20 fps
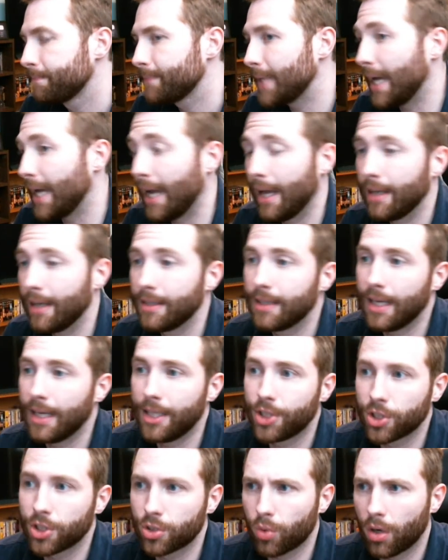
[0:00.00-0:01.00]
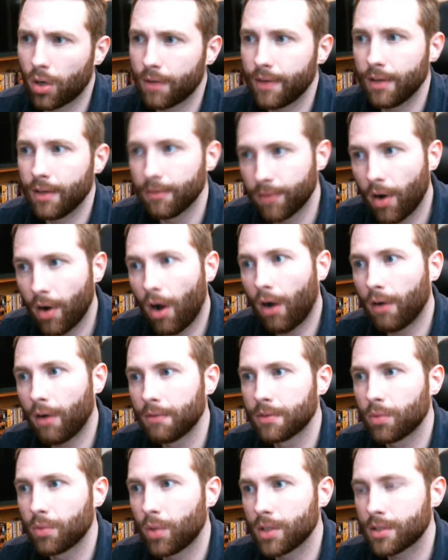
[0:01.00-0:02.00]
And it just sort of
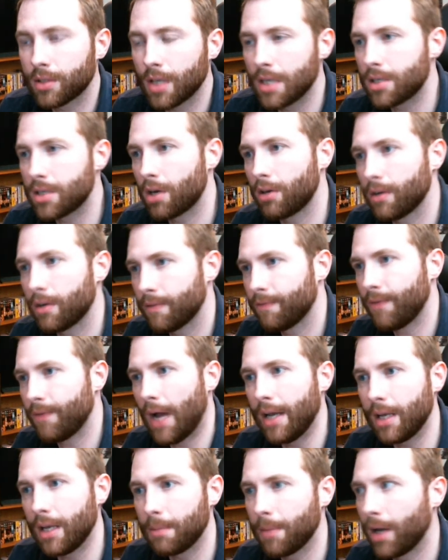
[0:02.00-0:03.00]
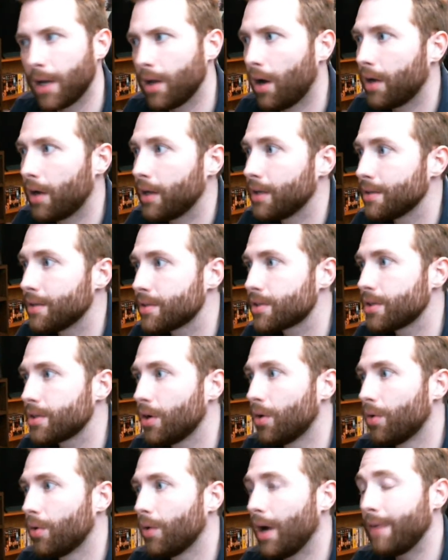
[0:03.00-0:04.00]
evolved once I started finding my audience.
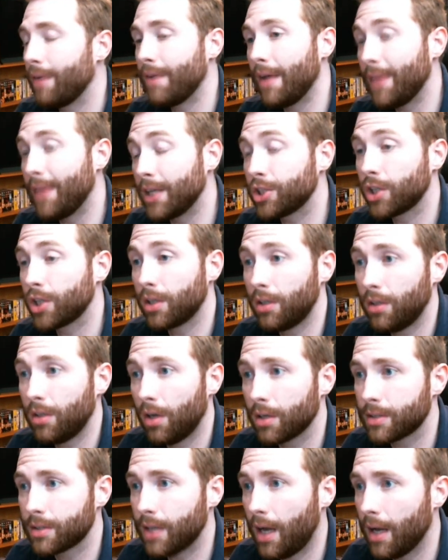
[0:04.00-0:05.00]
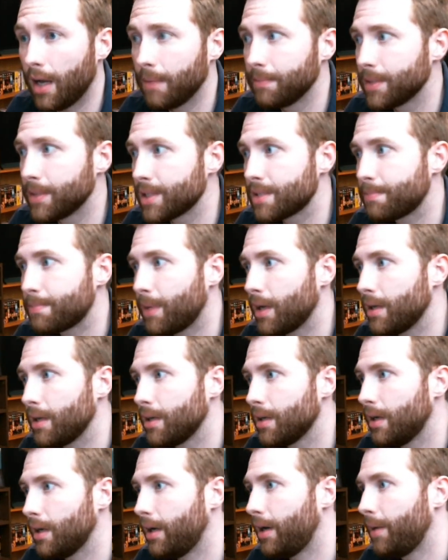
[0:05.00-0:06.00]
So I've had that channel a long time, despite
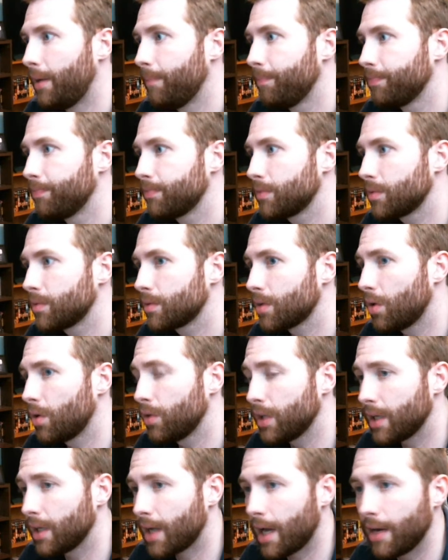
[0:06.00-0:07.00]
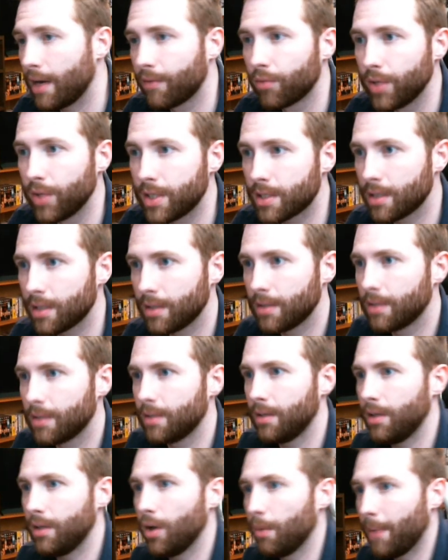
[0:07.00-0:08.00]
only kind of recent,
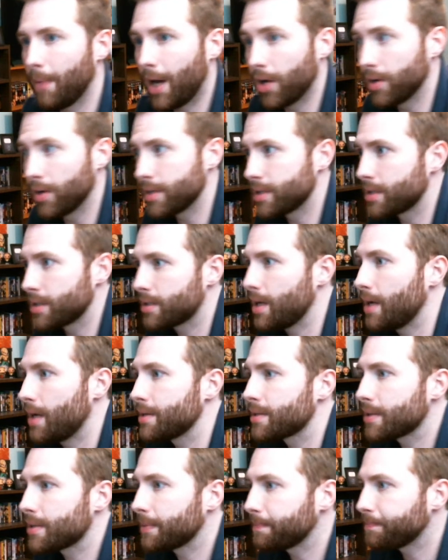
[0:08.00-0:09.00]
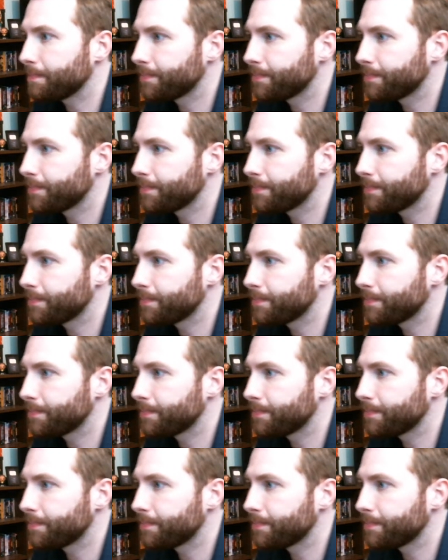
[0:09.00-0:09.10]
you know, moderate success.